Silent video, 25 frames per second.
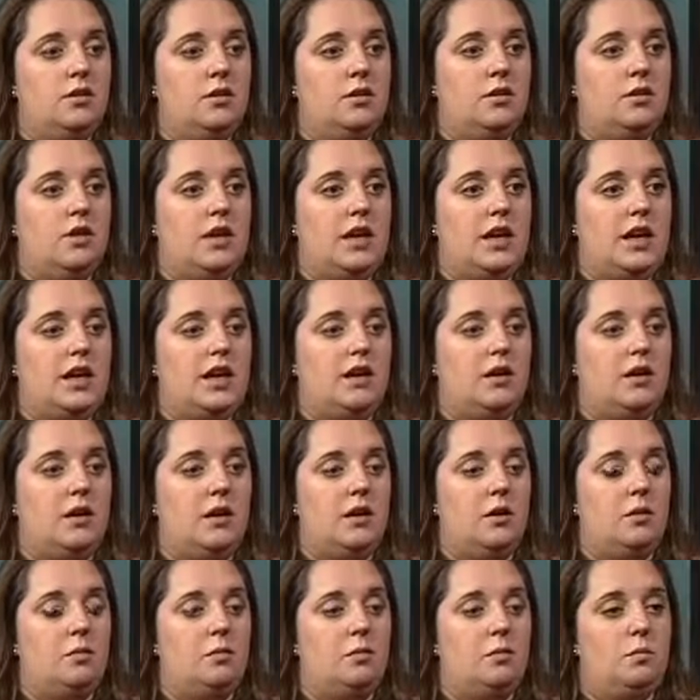So they can
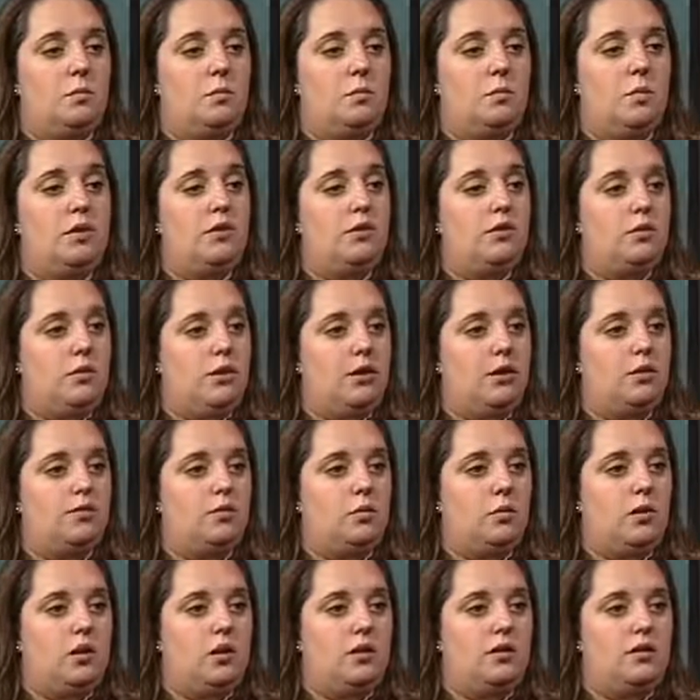come with their
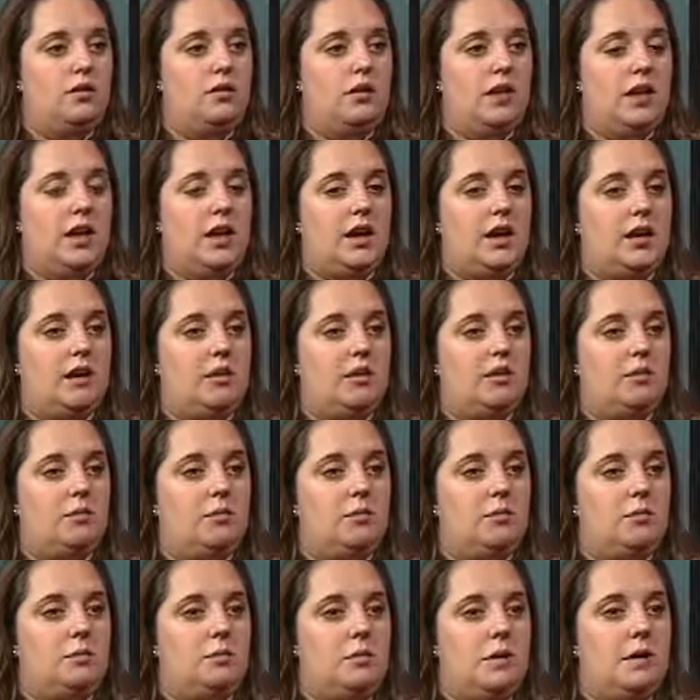loved ones and
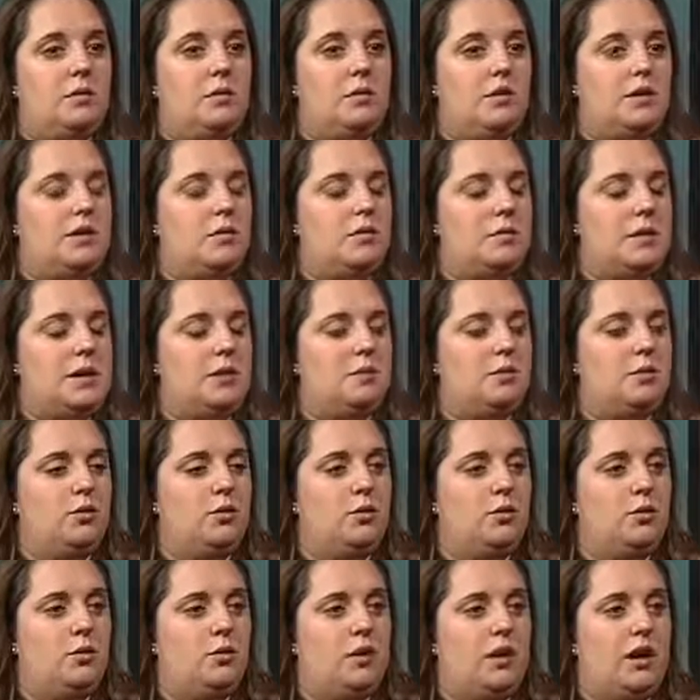be with other
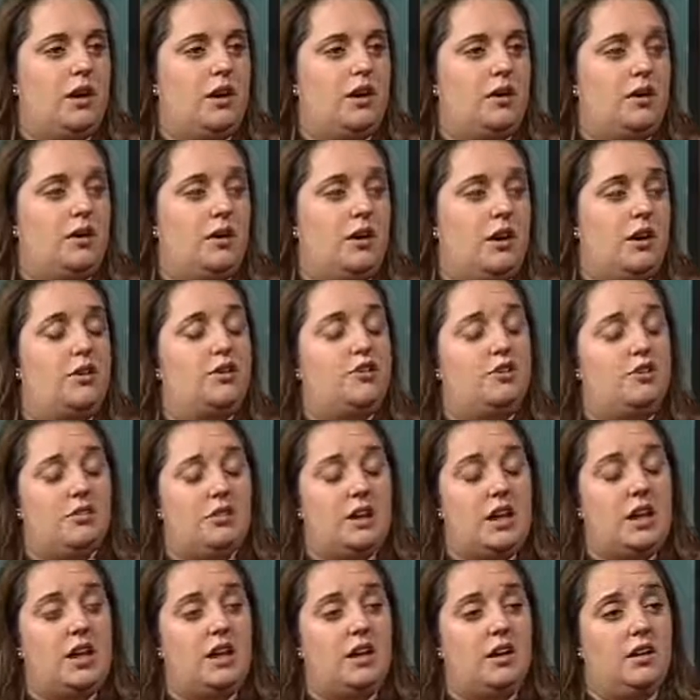people who can
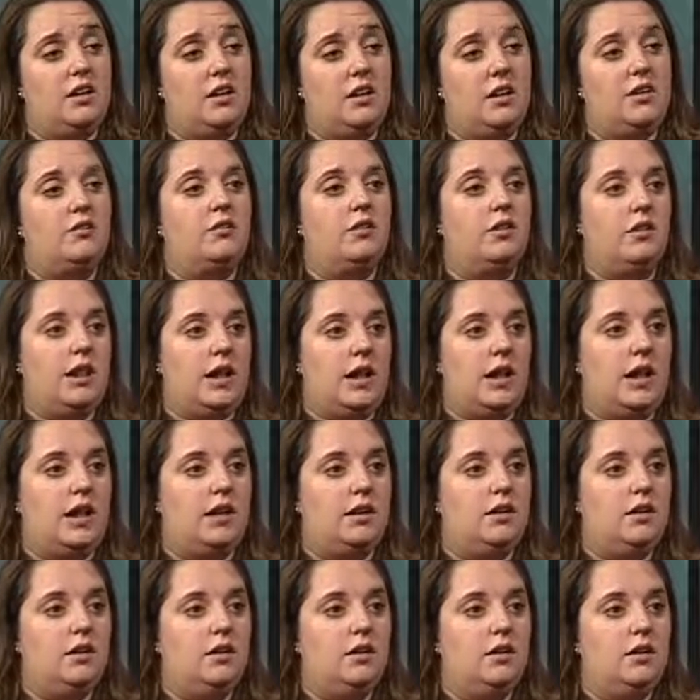understand and
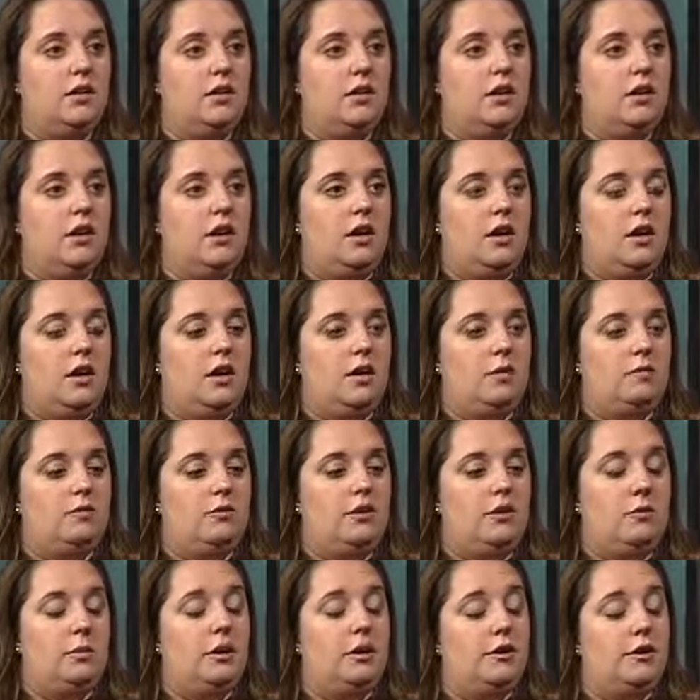relate
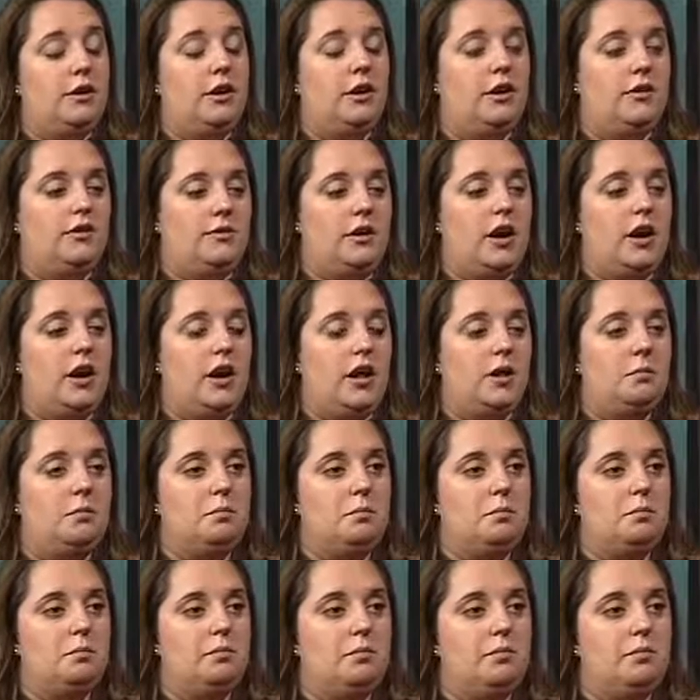for a period of time.